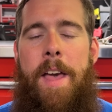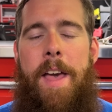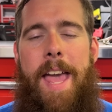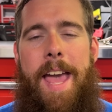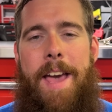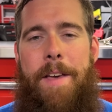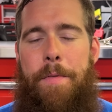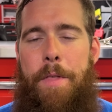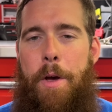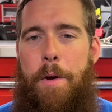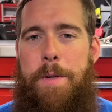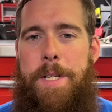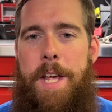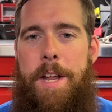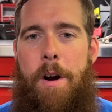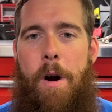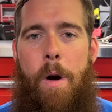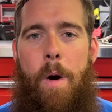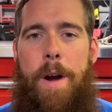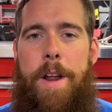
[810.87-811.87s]
and those that
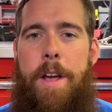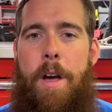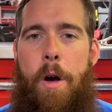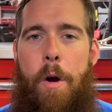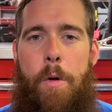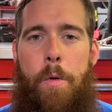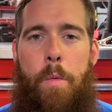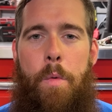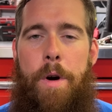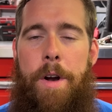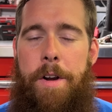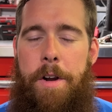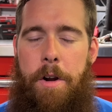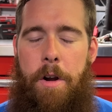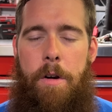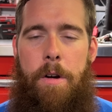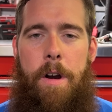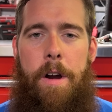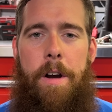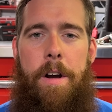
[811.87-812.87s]
already own one
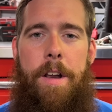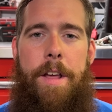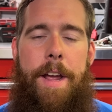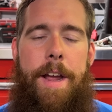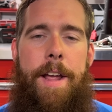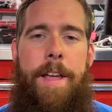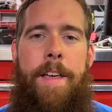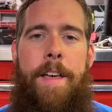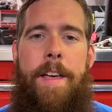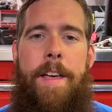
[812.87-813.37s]
currently.